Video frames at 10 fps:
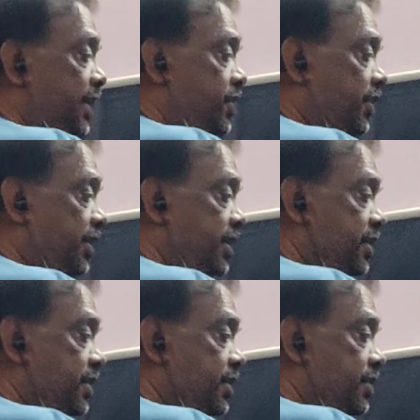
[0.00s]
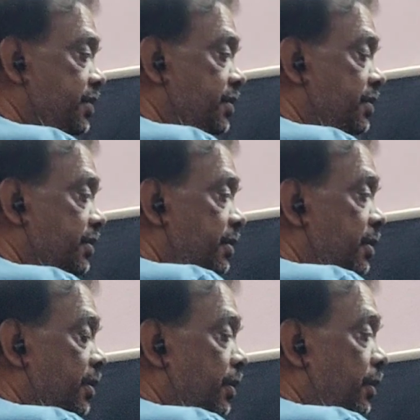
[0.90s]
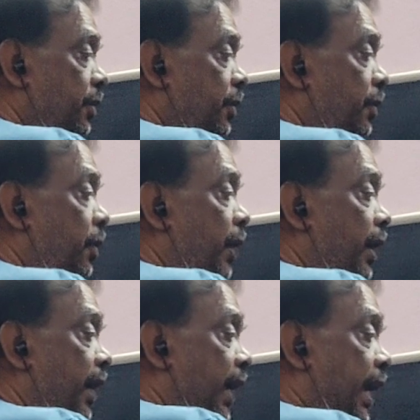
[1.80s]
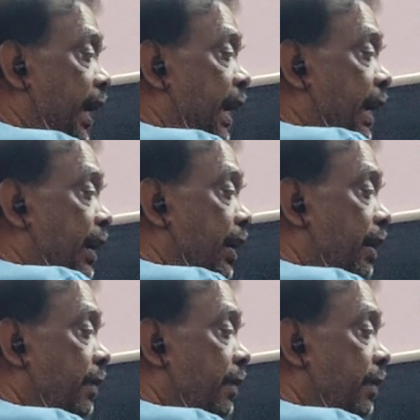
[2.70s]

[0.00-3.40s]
reaches, A,